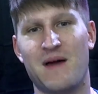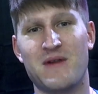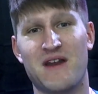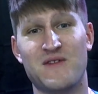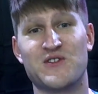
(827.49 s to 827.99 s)

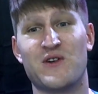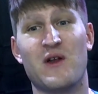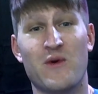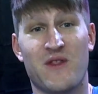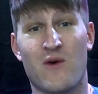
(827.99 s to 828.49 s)
not even sure
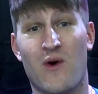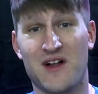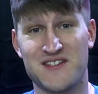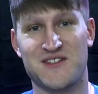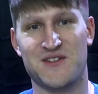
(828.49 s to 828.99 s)
anyone there
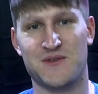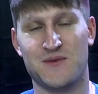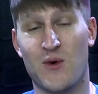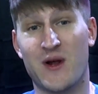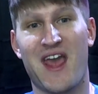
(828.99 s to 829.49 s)
wants to
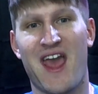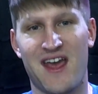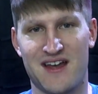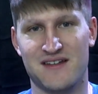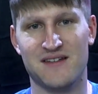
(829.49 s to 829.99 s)
or
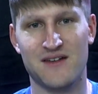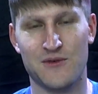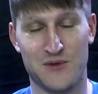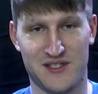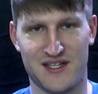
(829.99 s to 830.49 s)
can,
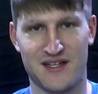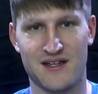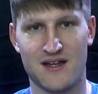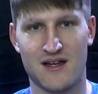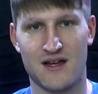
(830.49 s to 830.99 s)
really.
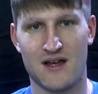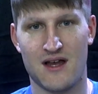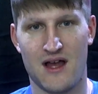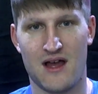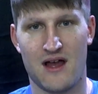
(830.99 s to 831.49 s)

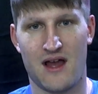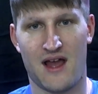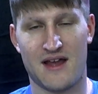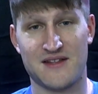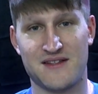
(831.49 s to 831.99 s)

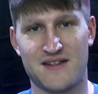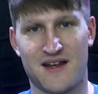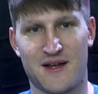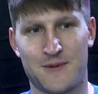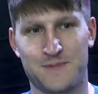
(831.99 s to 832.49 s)
And
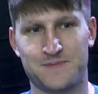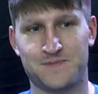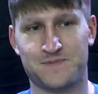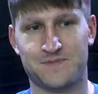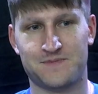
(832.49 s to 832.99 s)

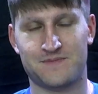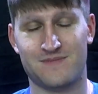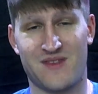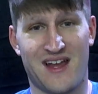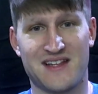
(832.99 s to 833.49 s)

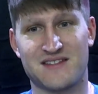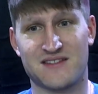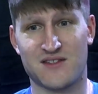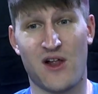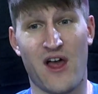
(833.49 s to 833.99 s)

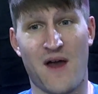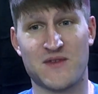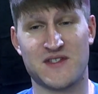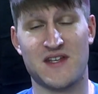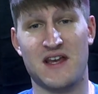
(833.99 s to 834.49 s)
that's all I have
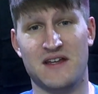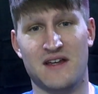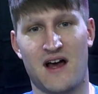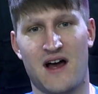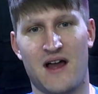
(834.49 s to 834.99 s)
to say.
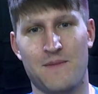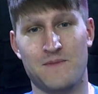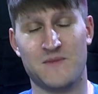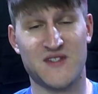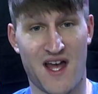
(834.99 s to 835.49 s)

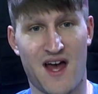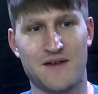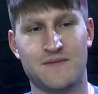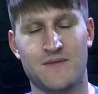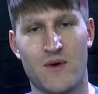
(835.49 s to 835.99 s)
I'm
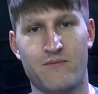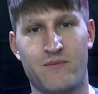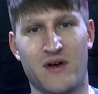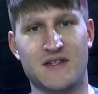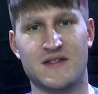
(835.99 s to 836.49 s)
sad,
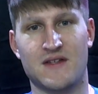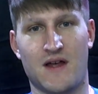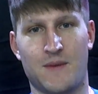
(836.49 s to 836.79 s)
but